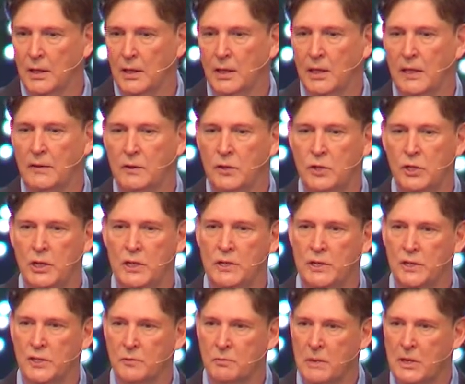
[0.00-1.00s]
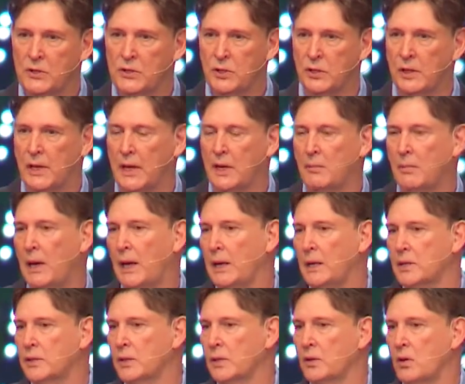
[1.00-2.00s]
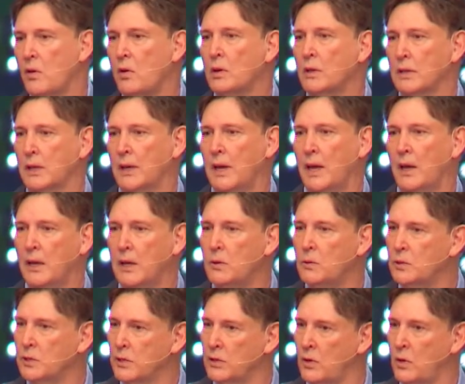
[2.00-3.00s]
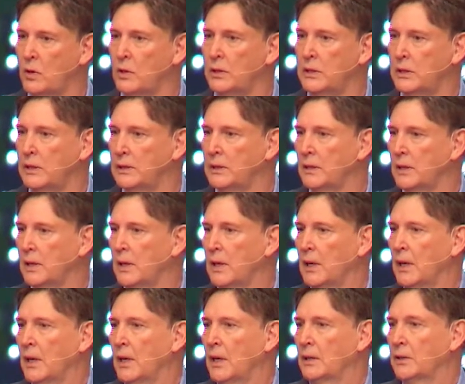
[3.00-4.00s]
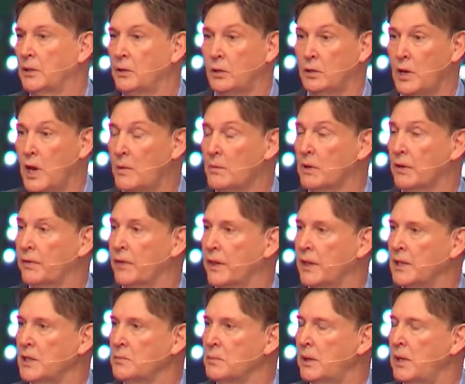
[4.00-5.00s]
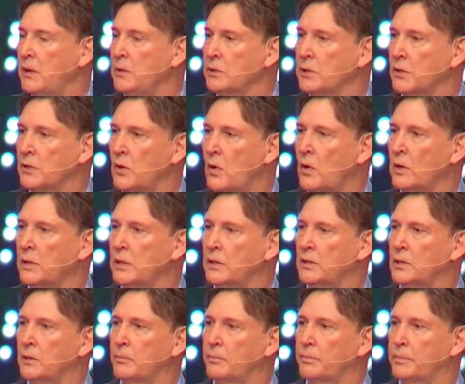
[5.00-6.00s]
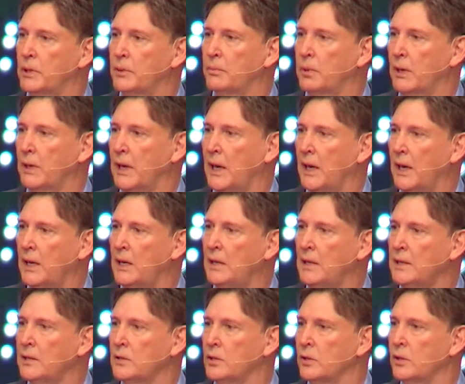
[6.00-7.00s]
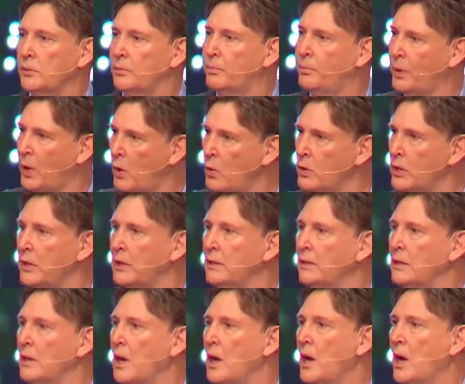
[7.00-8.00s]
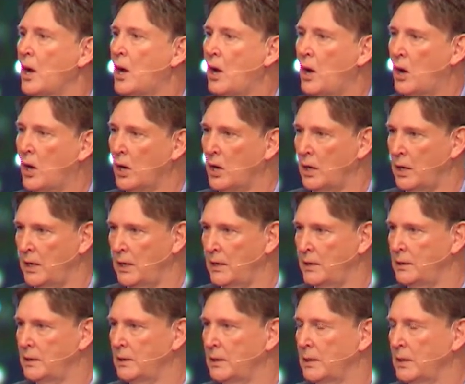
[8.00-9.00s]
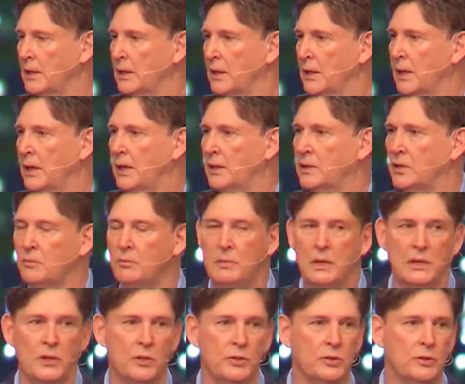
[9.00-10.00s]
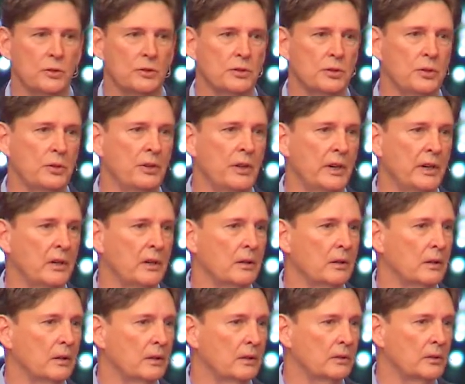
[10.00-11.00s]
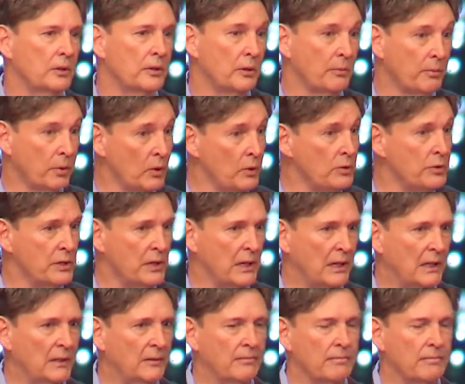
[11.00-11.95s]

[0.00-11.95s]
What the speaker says: Even Jesus mentioned that about his anointing, how he was anointed to do a number of things, but he was anointed to bring healing to the brokenhearted and to minister to their bruising.